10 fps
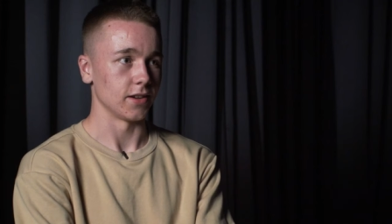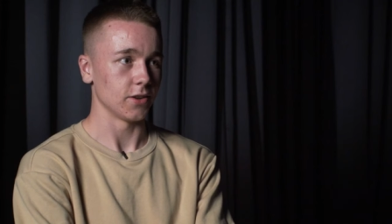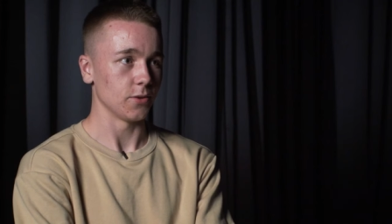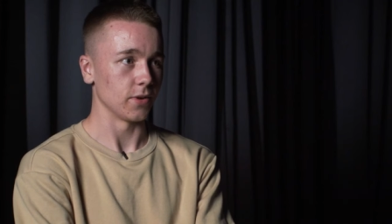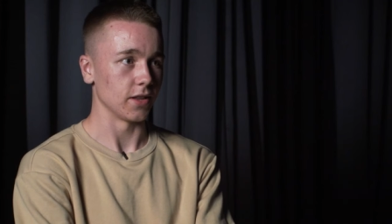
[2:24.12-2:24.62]
I
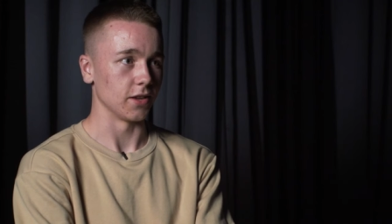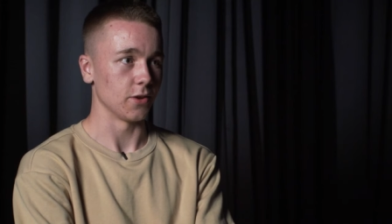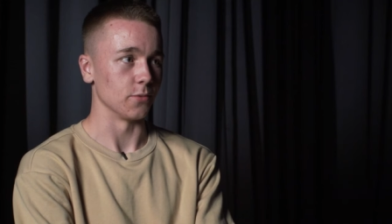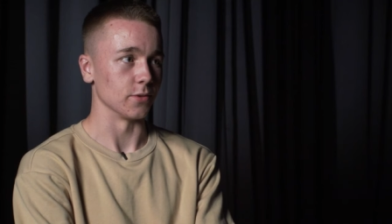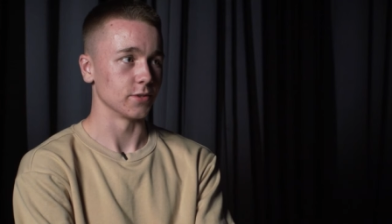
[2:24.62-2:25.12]
don't know where the
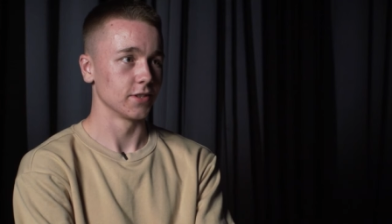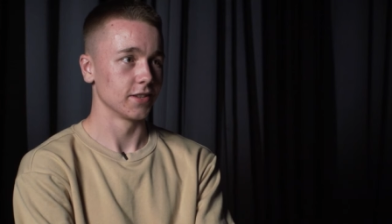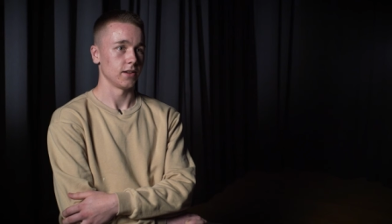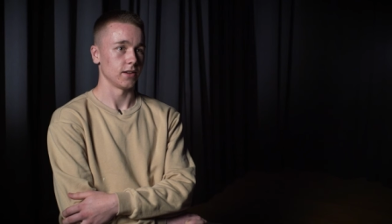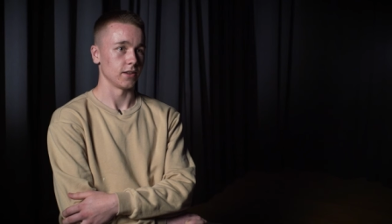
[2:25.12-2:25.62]
goat was
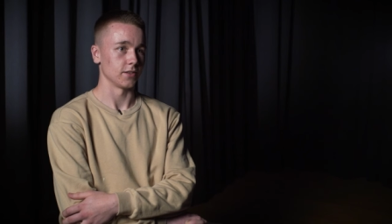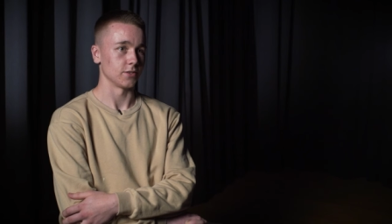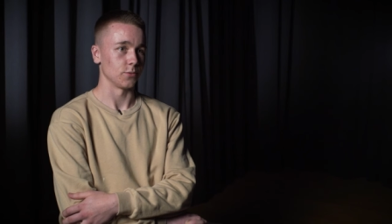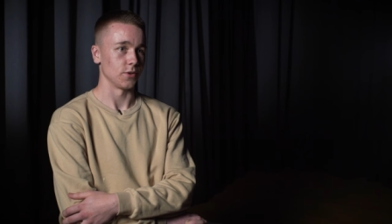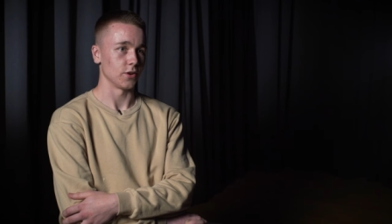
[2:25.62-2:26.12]
and I
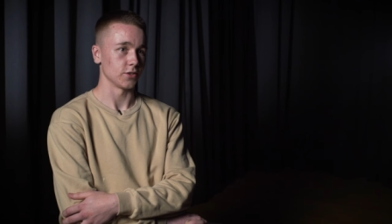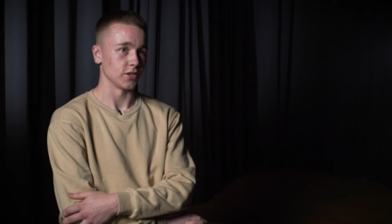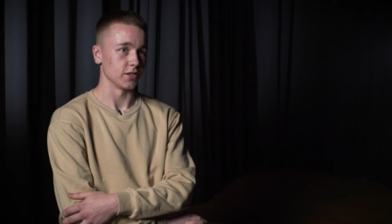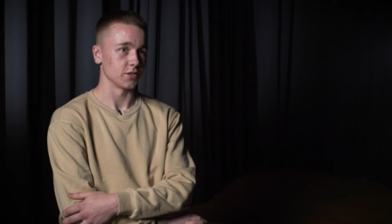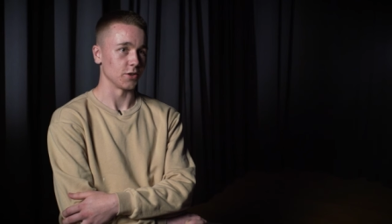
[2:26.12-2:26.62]
told
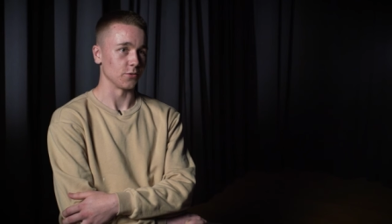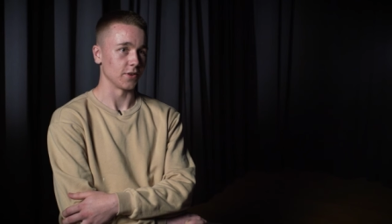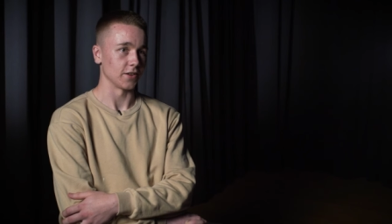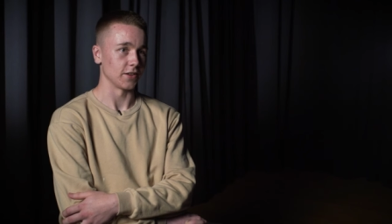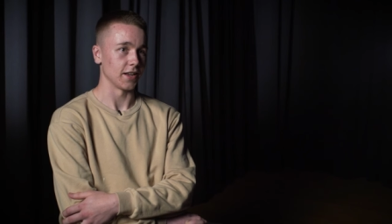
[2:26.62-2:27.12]
Harshie to turn
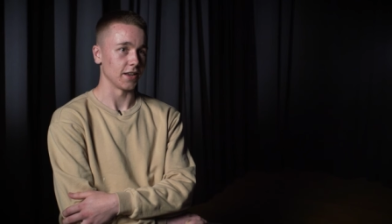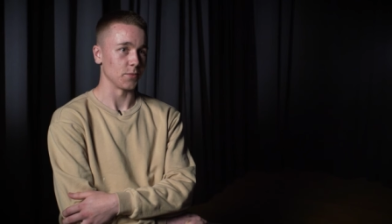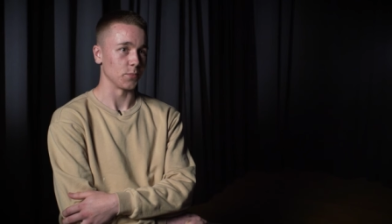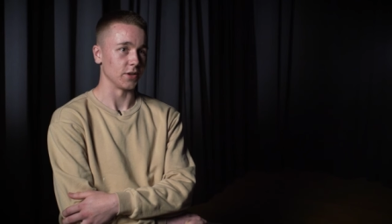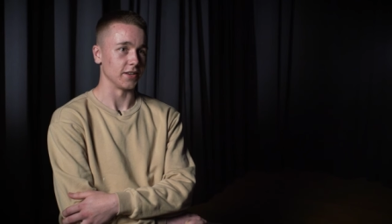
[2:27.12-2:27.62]
around and get
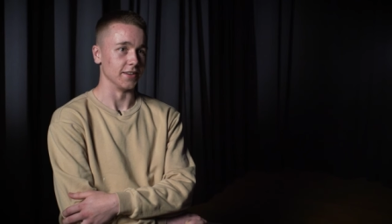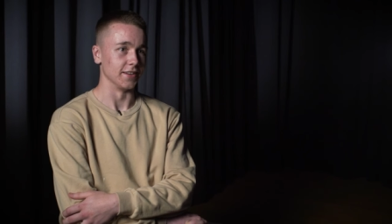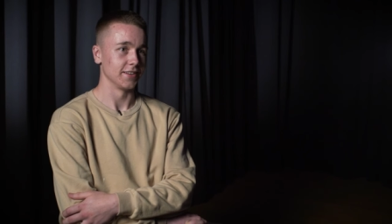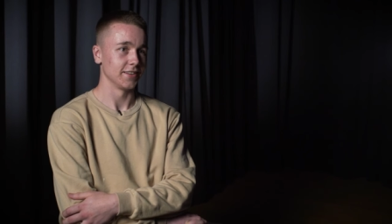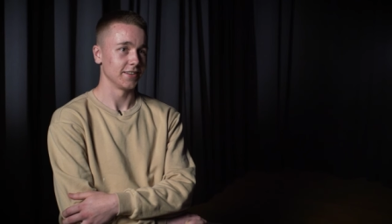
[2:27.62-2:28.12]
it, but he
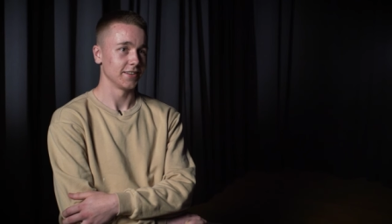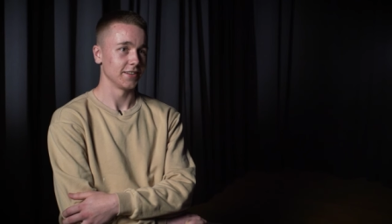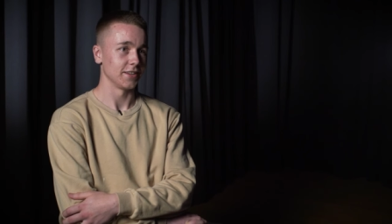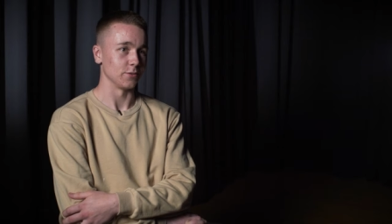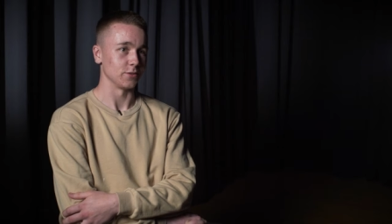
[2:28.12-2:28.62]

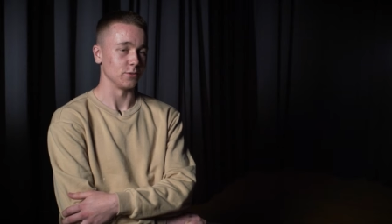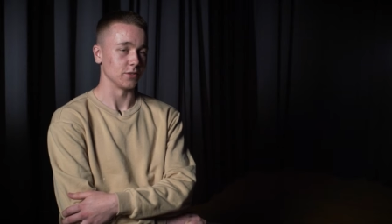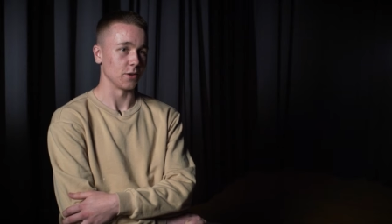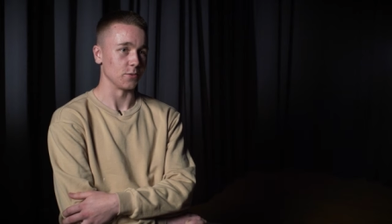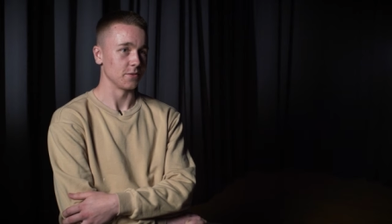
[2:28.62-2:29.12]
didn't. He was too
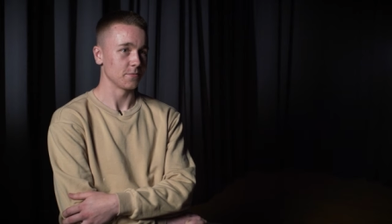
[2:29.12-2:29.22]
slow.